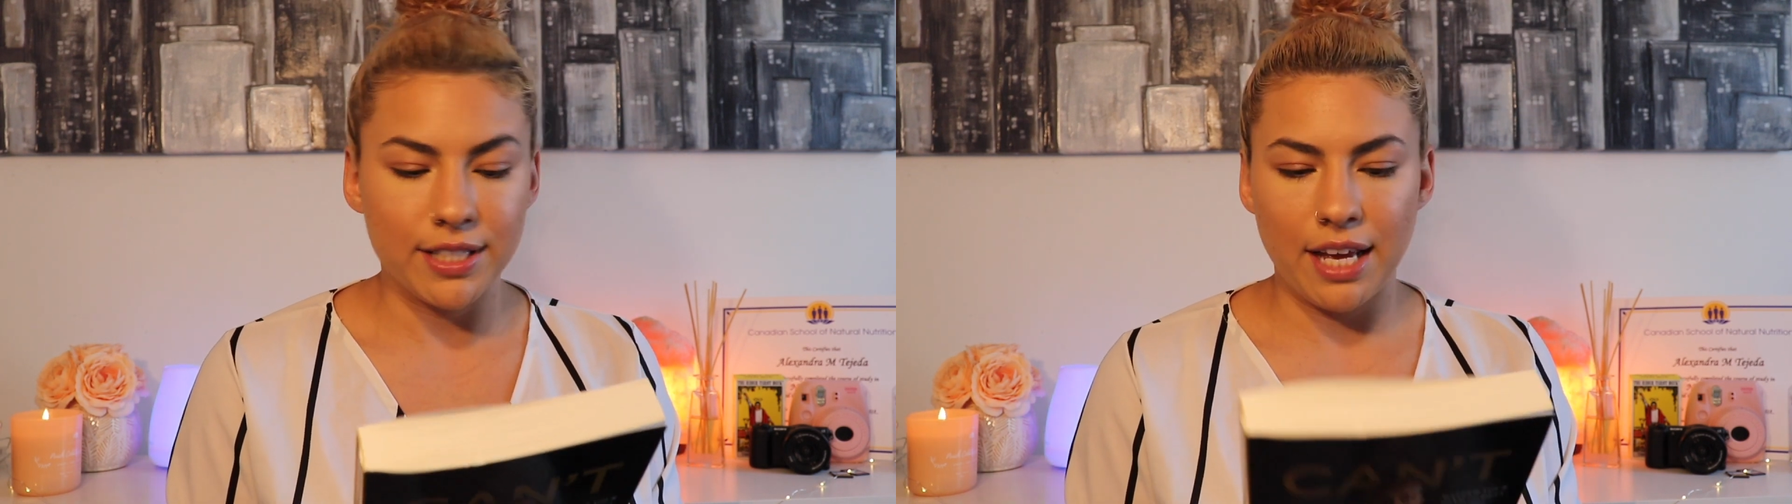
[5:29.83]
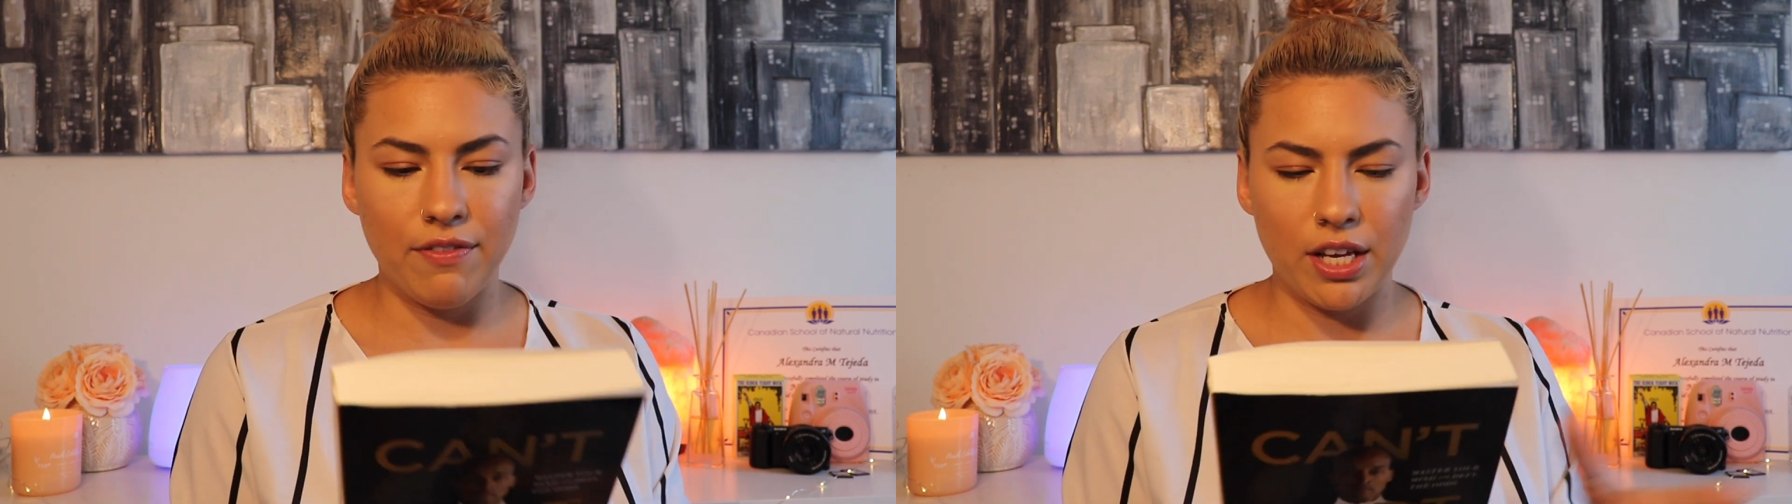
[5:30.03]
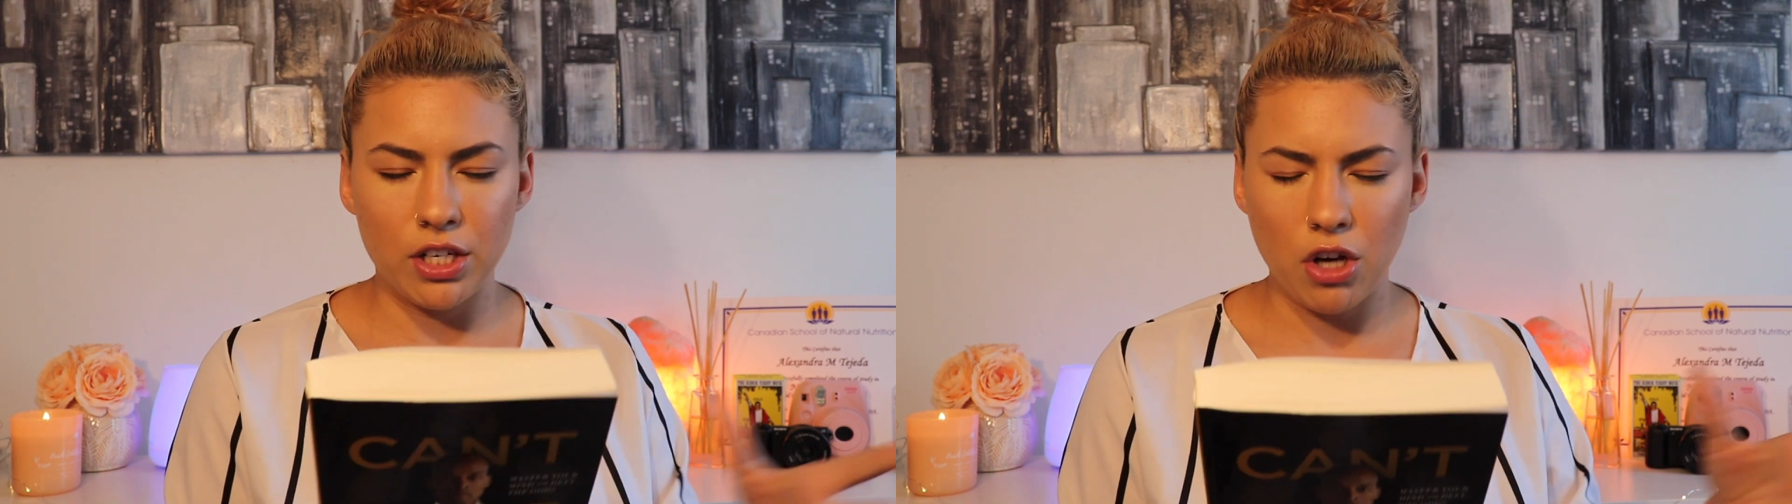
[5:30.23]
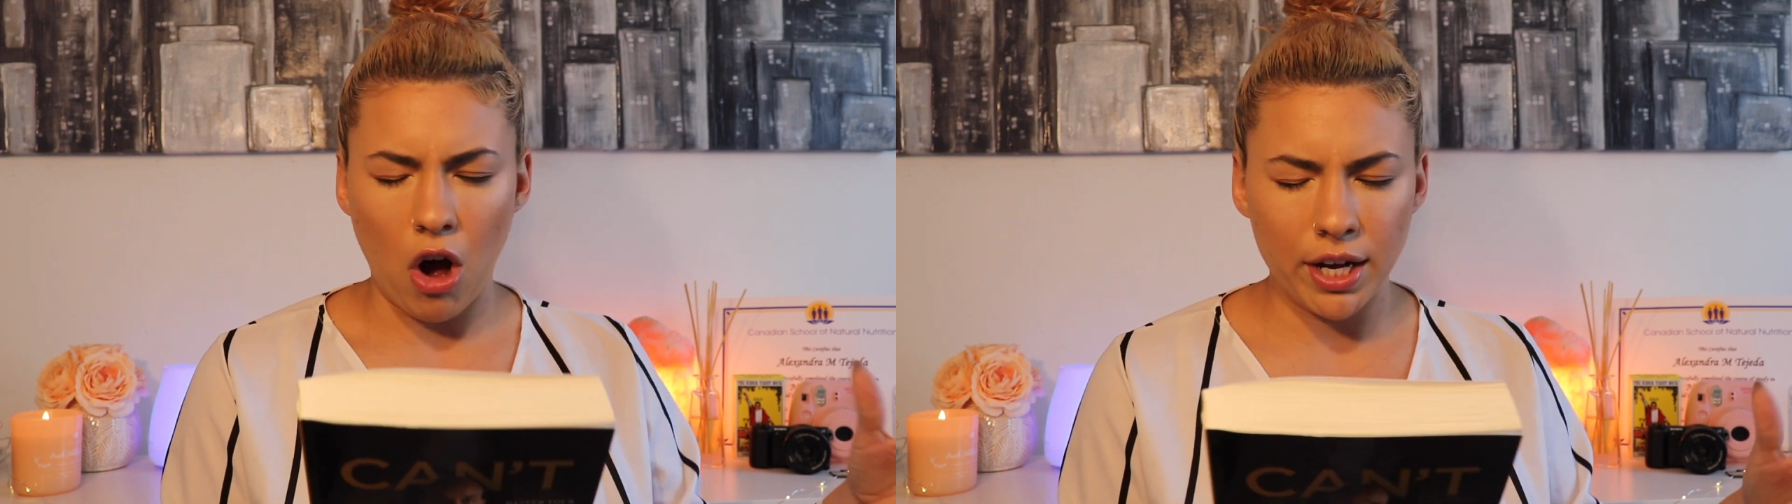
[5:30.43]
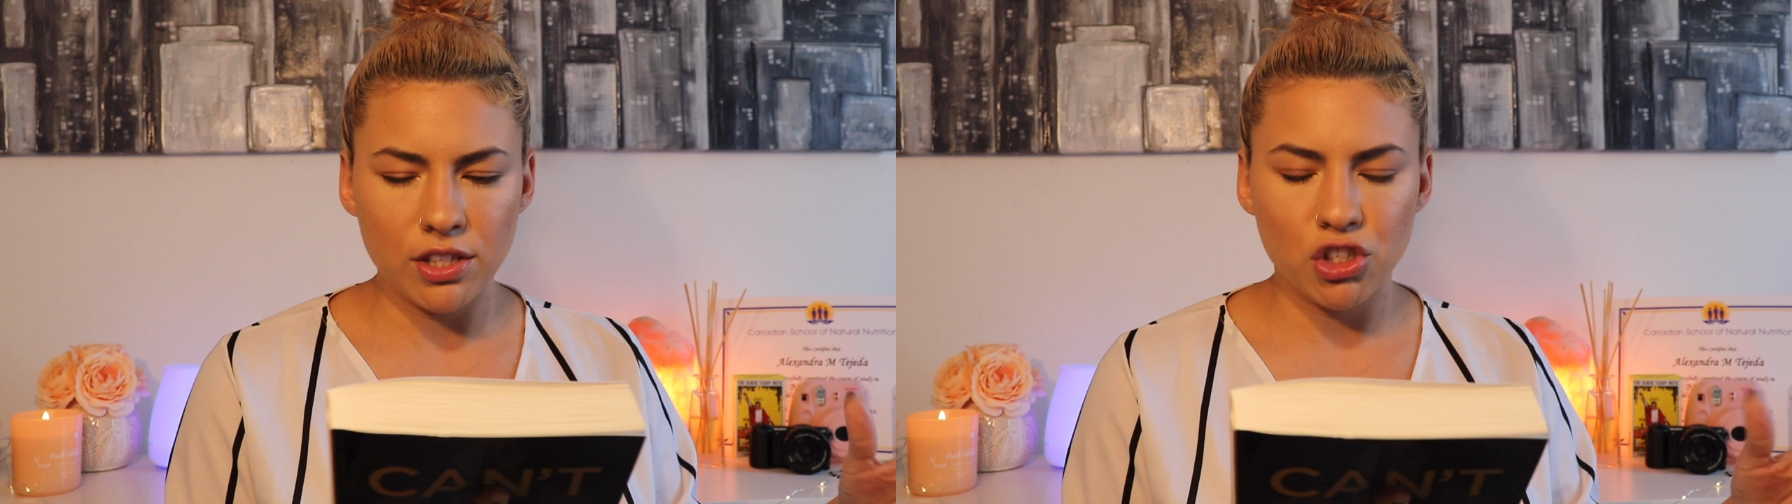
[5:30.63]
David
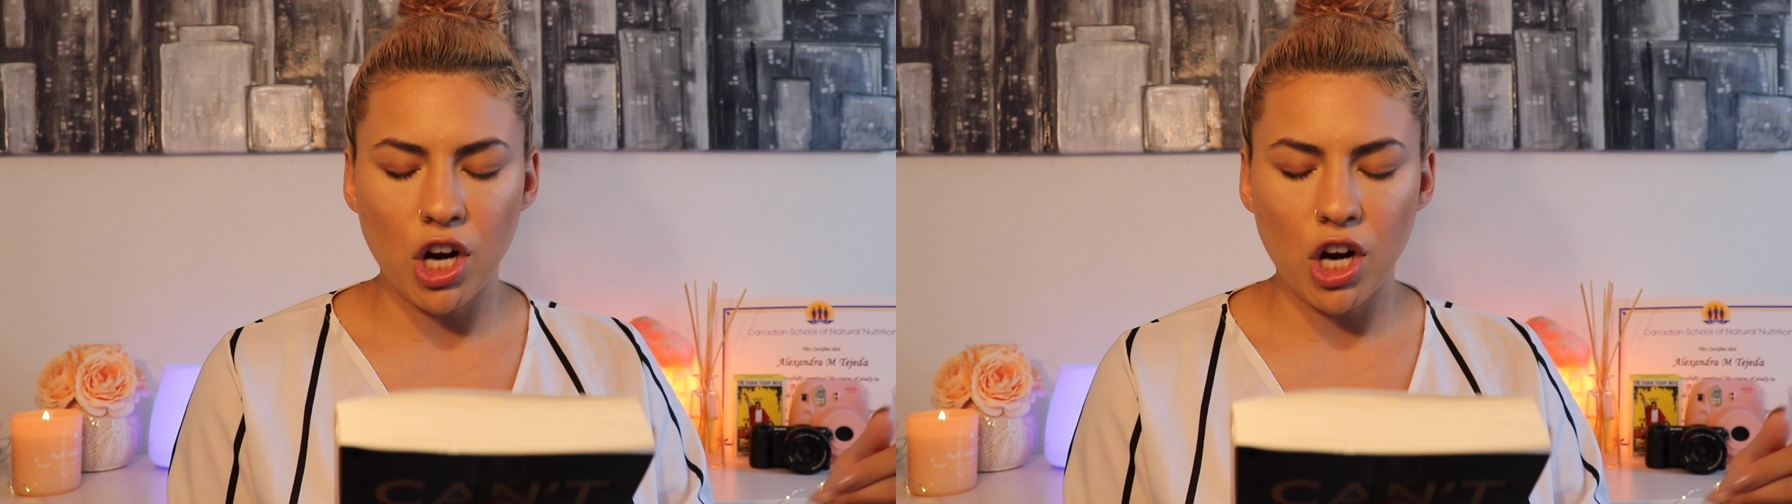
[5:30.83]
Goggins,